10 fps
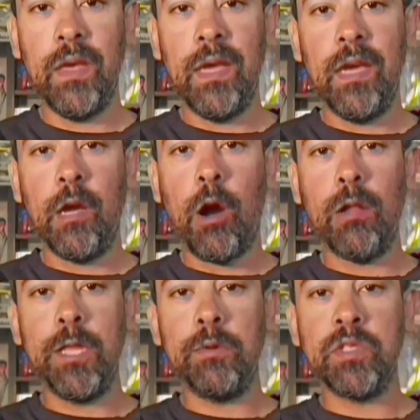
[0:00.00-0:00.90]

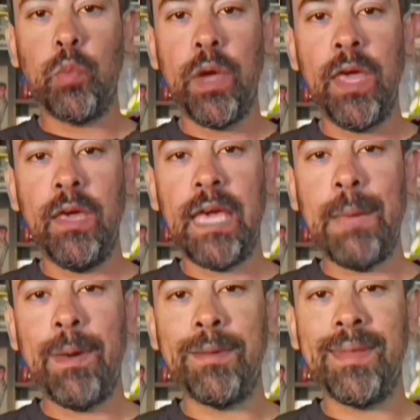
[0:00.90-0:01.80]
Carlito's Way came out
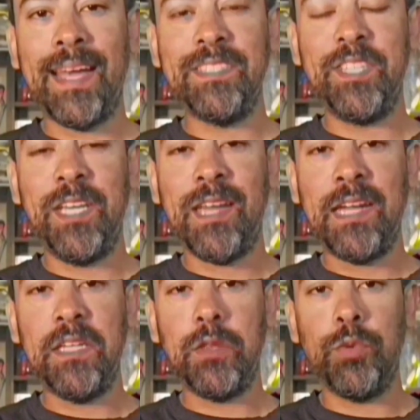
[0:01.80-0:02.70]
in
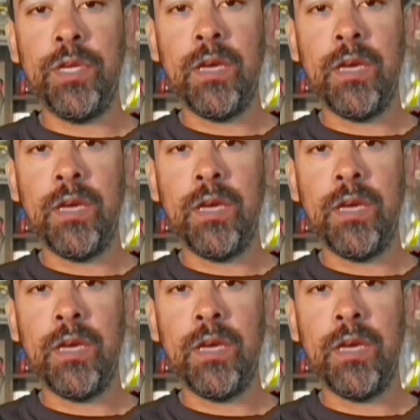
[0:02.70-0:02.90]
1993.